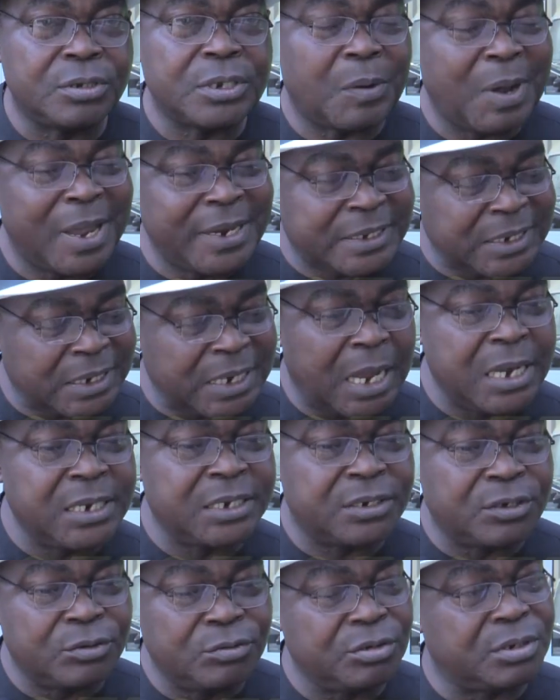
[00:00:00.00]
There were internal
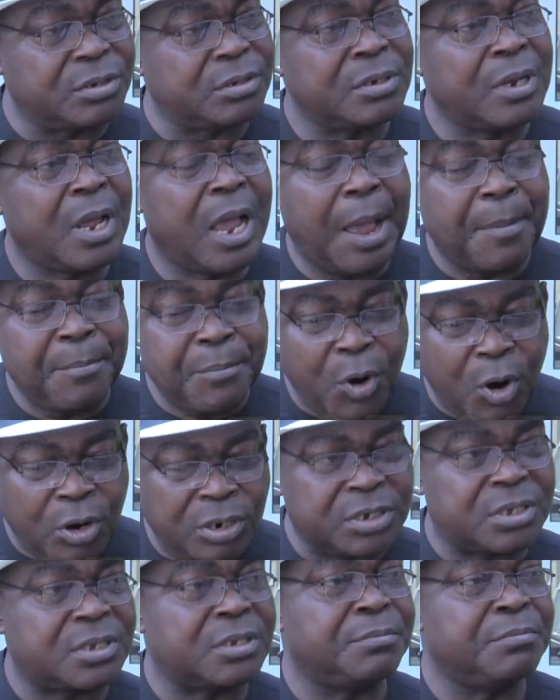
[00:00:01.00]
issues
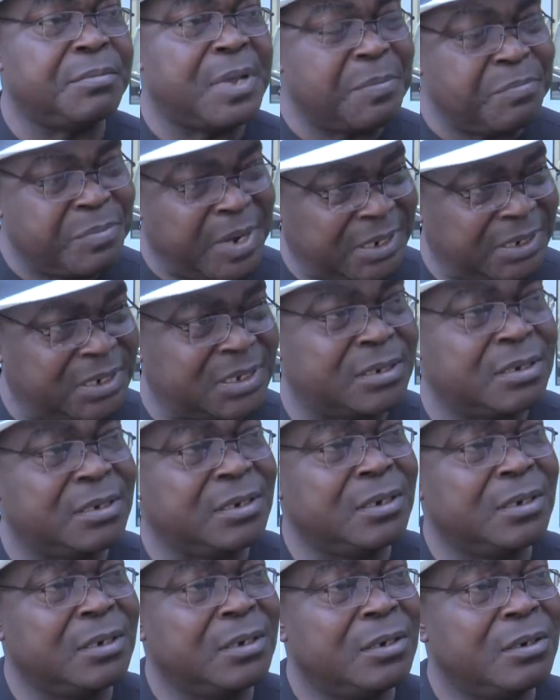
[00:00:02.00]
amongst members
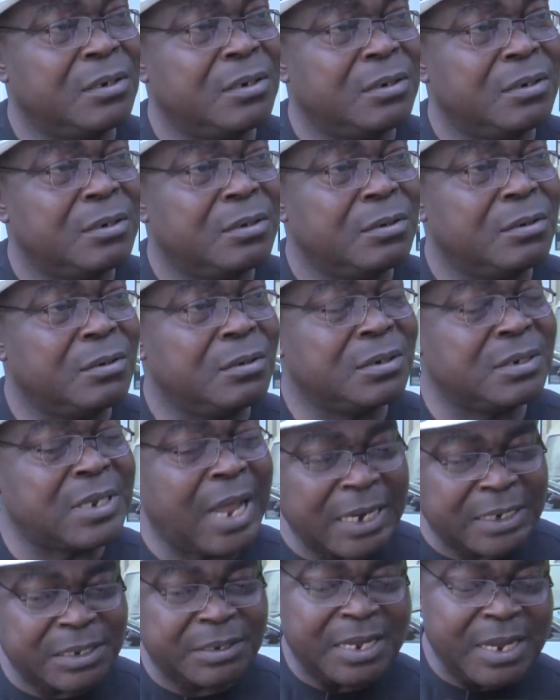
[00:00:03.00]

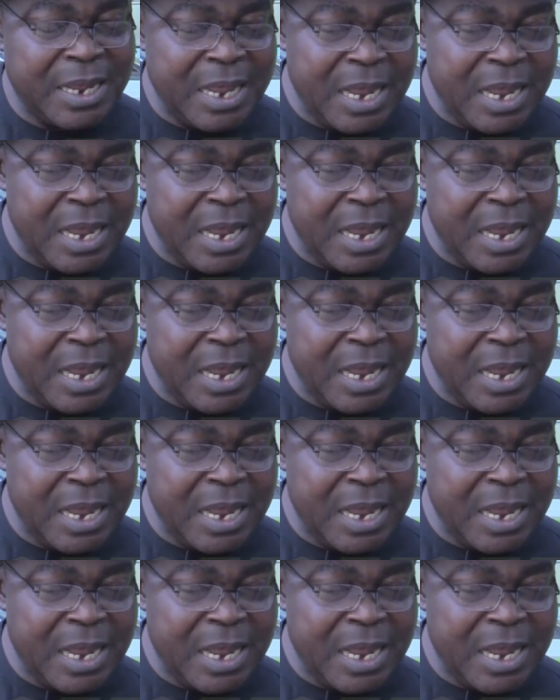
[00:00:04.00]
that